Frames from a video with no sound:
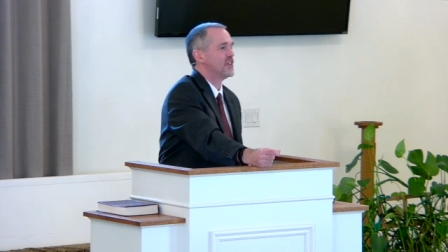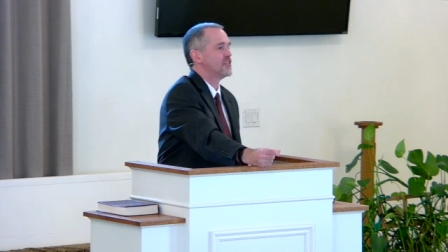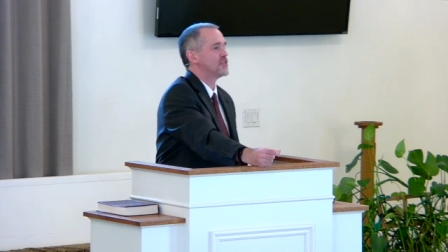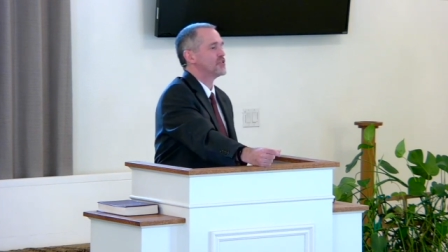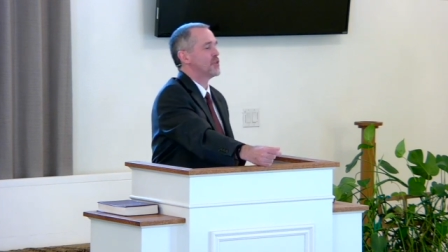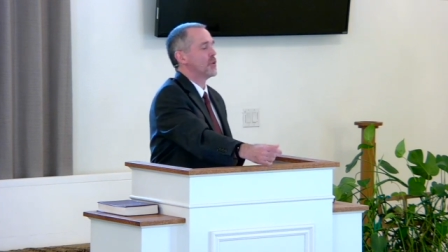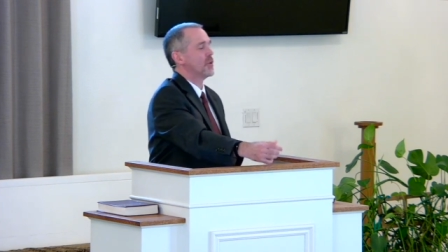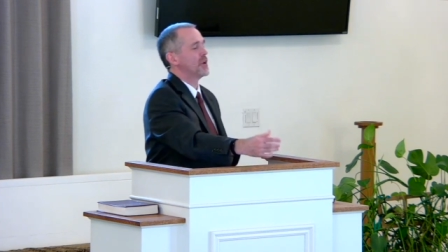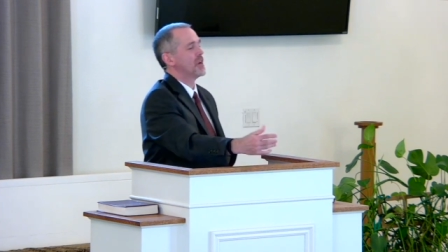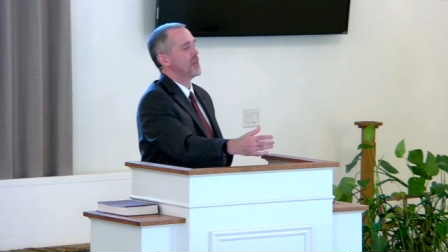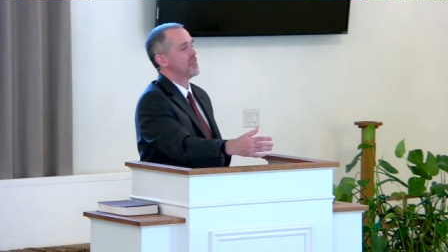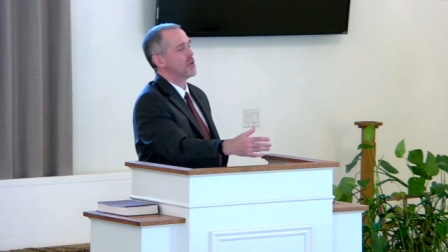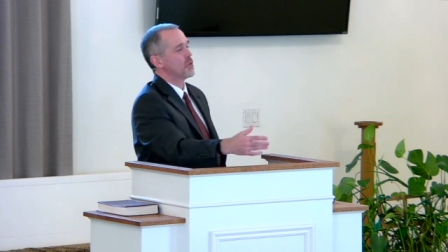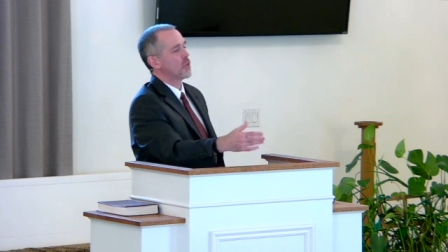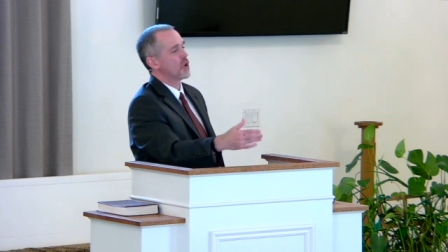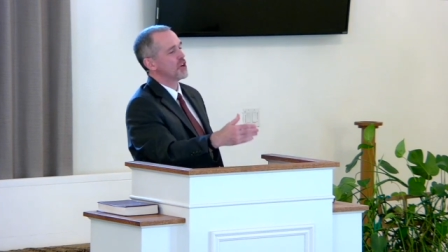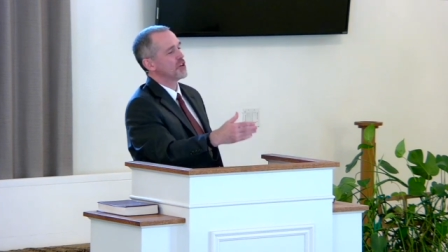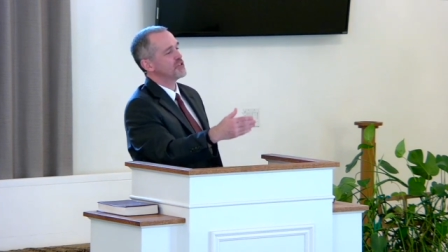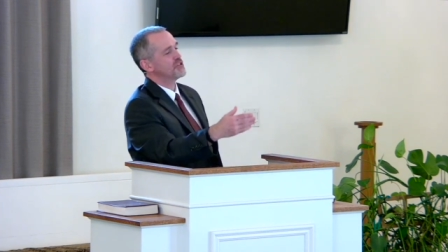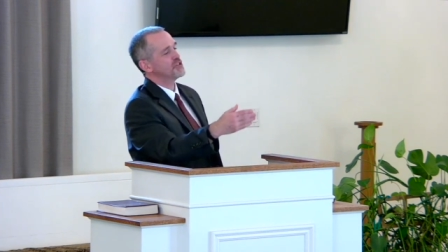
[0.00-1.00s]
So, in other
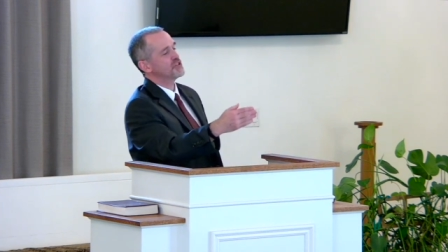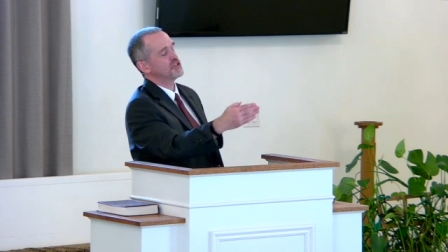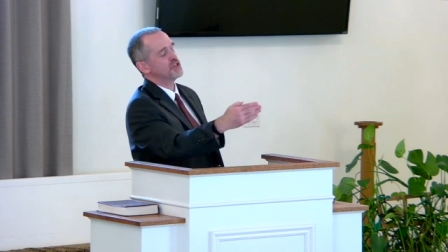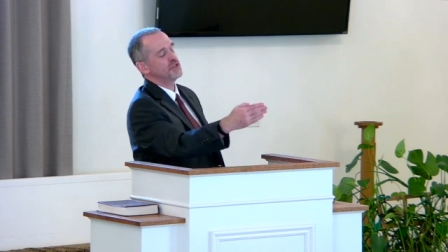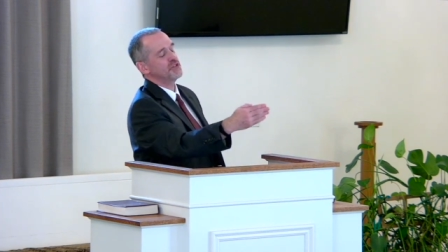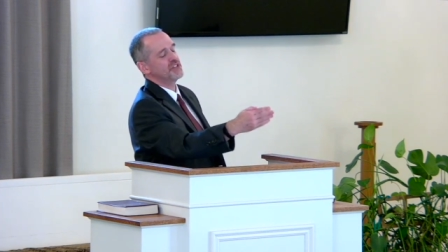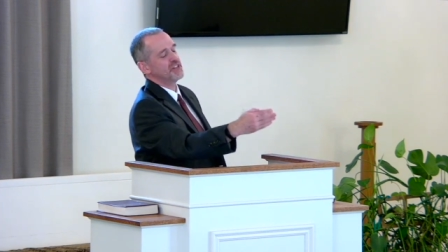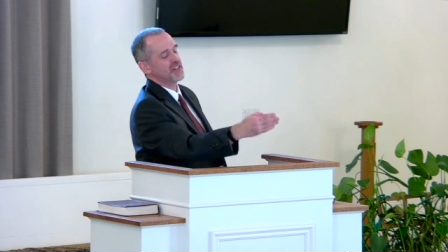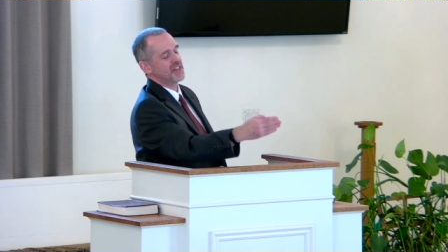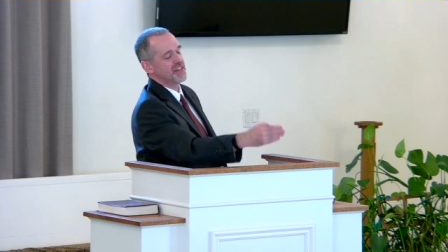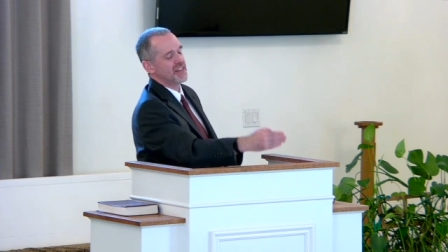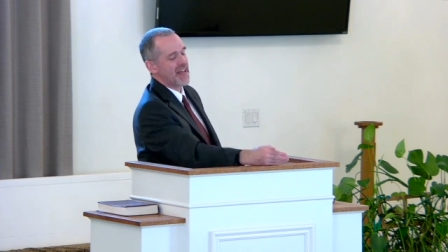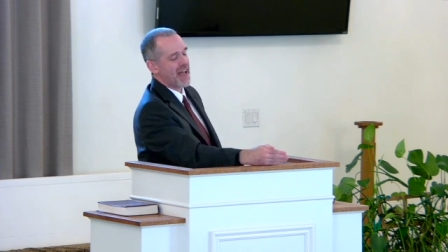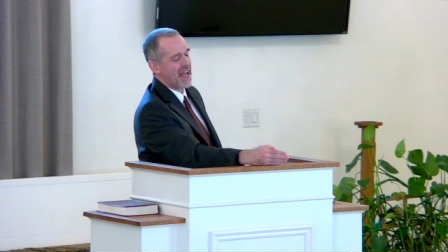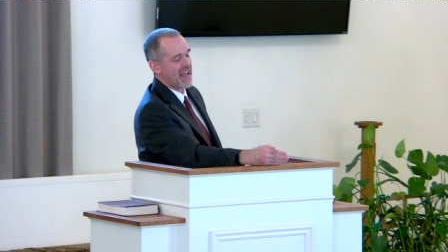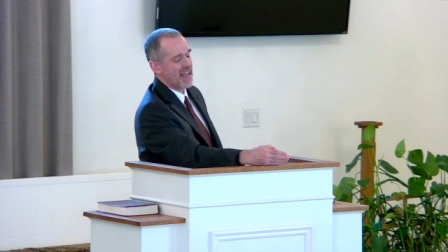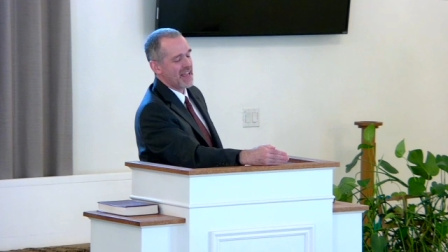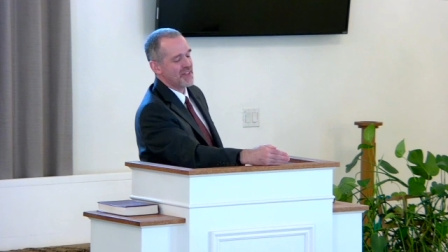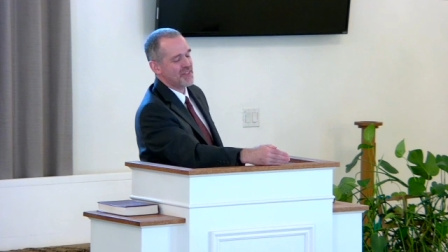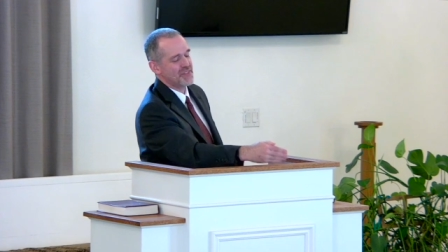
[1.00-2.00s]
words, to
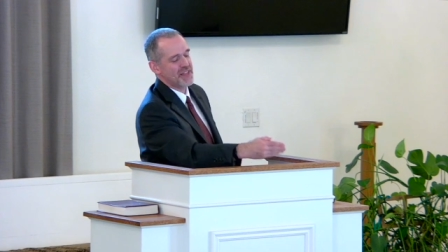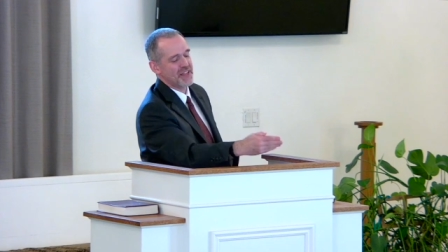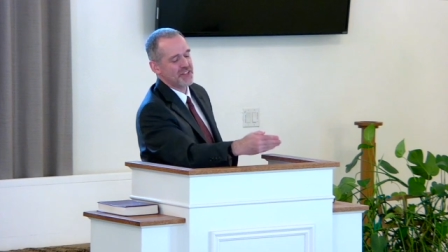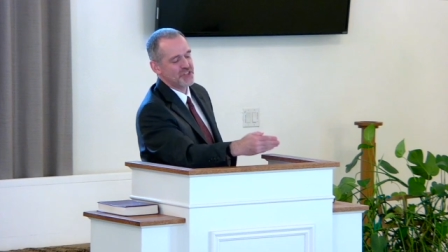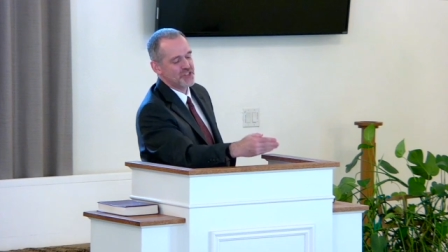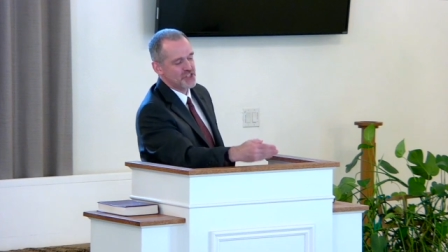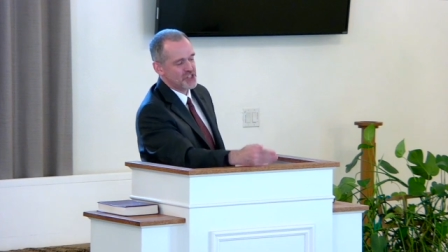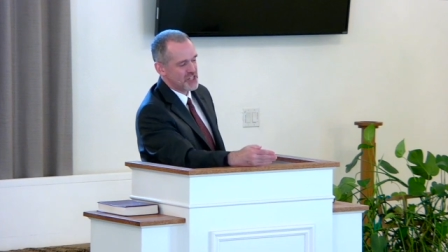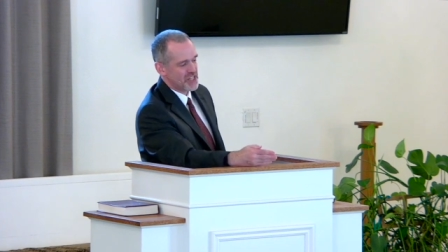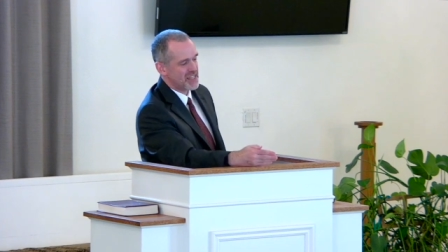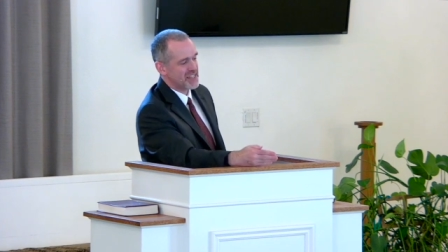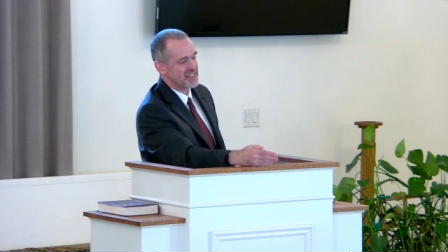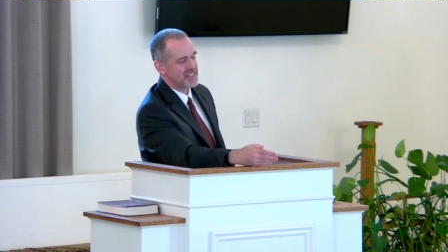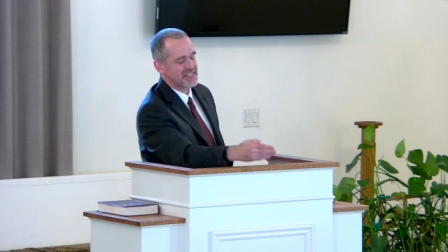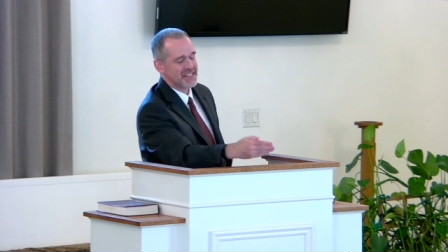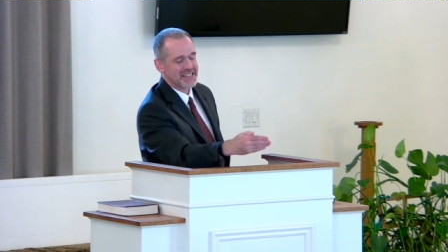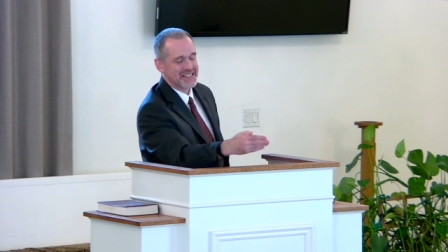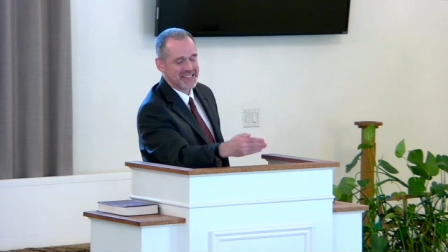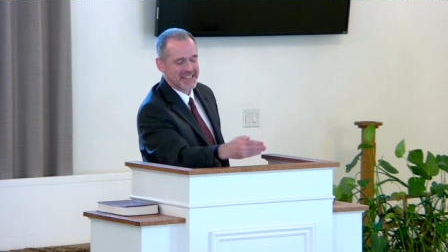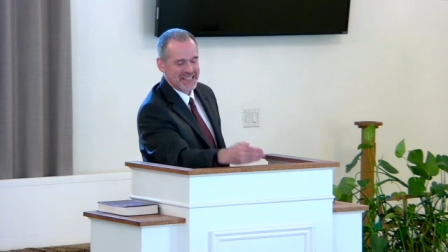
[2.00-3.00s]
deny that
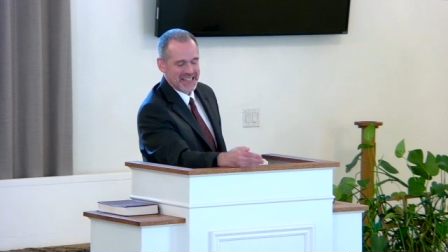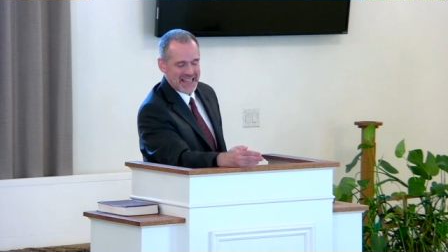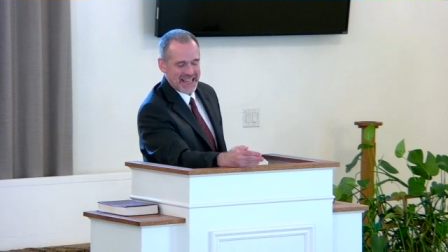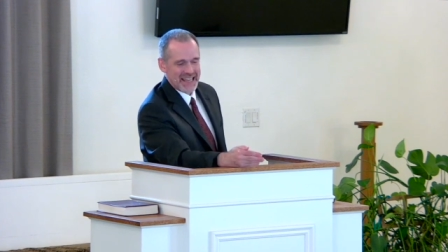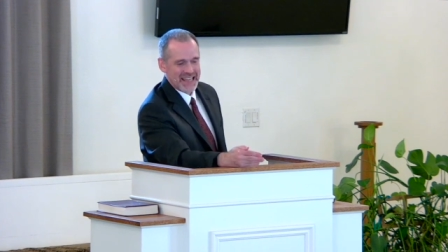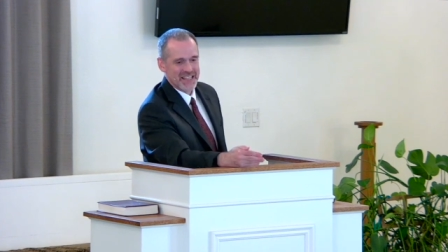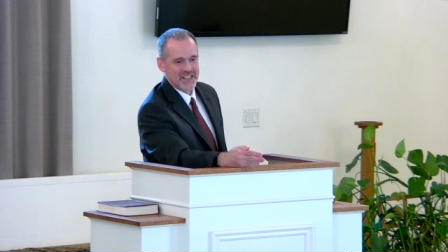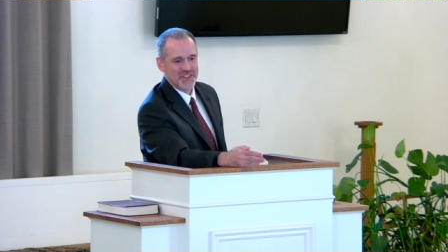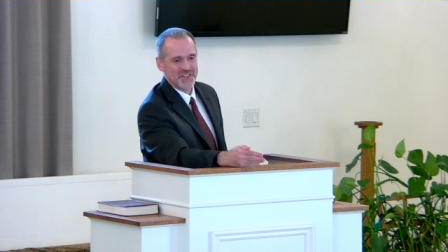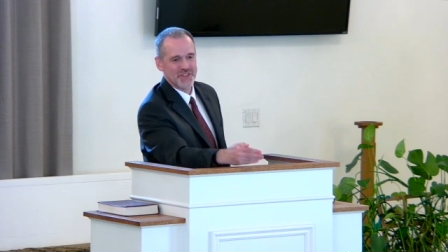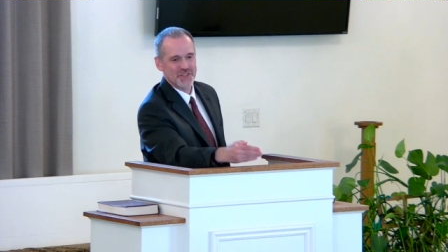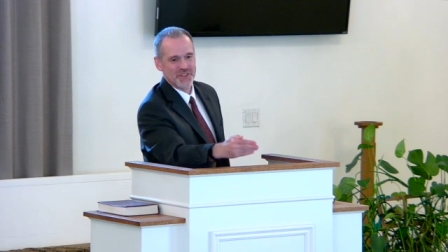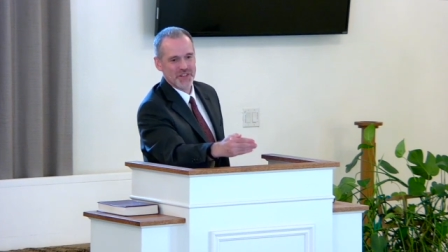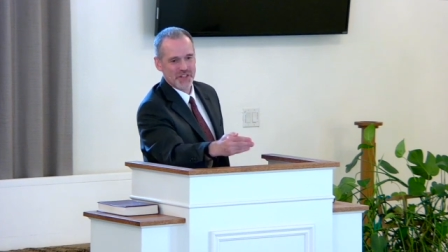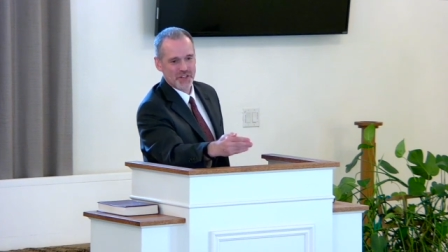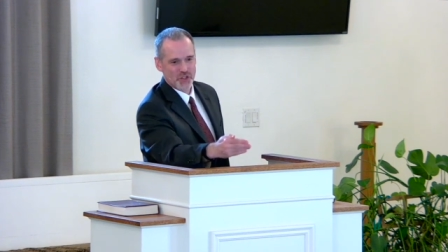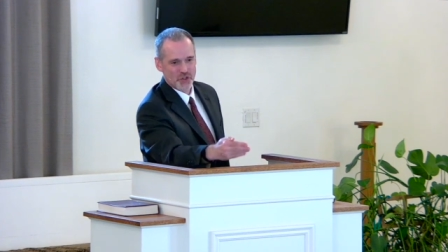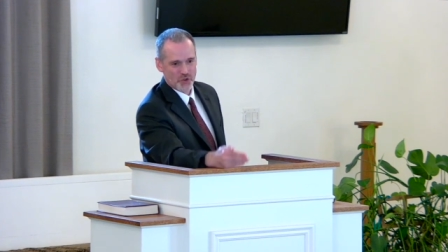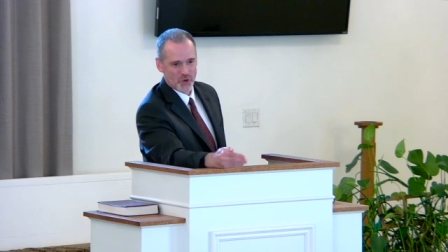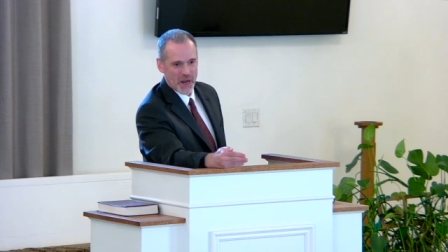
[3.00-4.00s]
Jesus is the
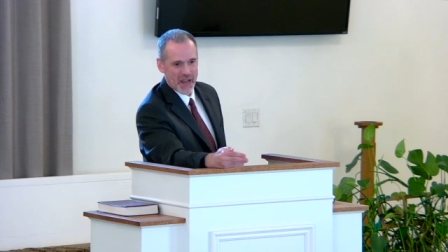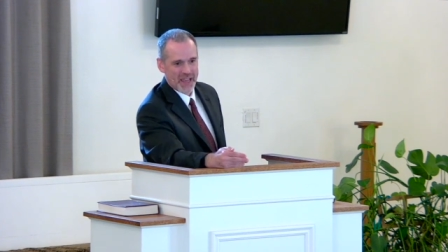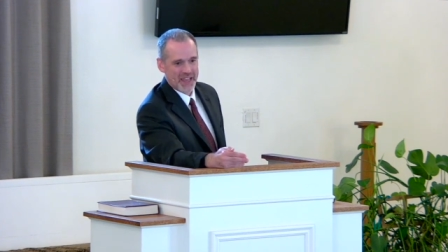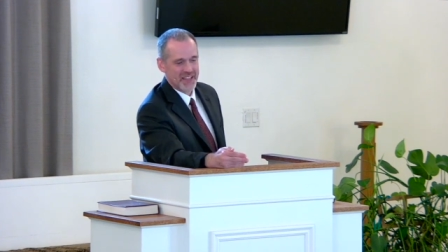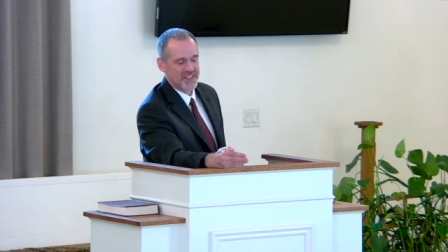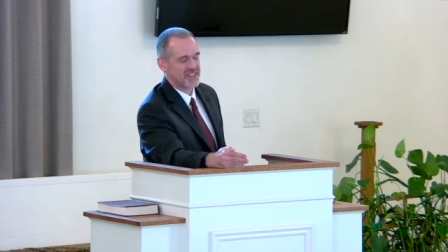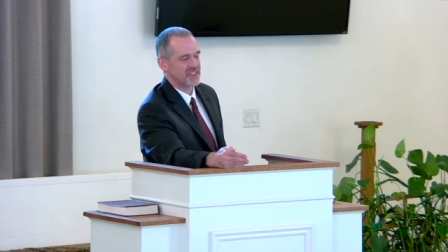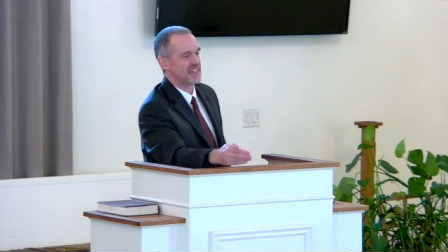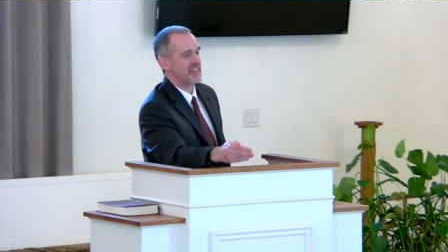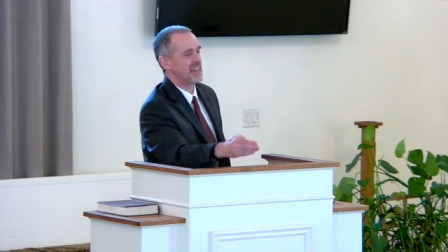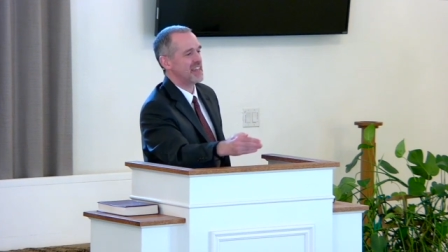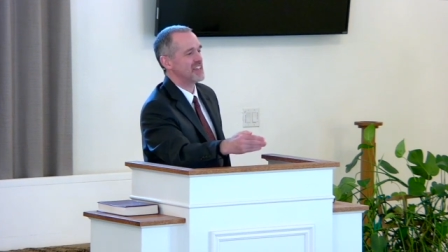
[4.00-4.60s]
Christ